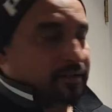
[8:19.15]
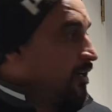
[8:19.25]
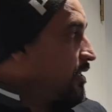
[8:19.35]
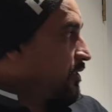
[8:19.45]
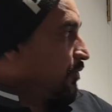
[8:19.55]

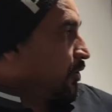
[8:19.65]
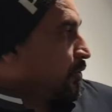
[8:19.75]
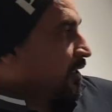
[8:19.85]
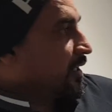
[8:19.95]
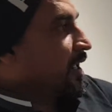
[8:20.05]
Guys, if we
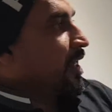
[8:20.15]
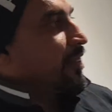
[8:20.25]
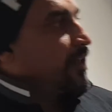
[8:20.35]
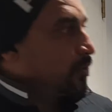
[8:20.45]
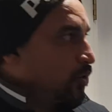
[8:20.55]
do that,
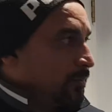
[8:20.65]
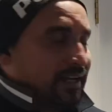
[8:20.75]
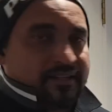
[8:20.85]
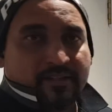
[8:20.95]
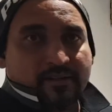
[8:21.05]
that will be
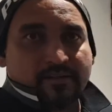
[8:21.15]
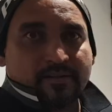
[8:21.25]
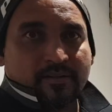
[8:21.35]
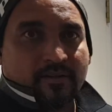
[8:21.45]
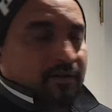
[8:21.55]

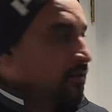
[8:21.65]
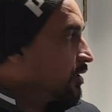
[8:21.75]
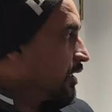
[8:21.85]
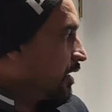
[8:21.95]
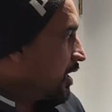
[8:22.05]
excellence.
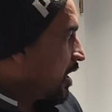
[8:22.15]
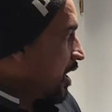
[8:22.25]
Okay.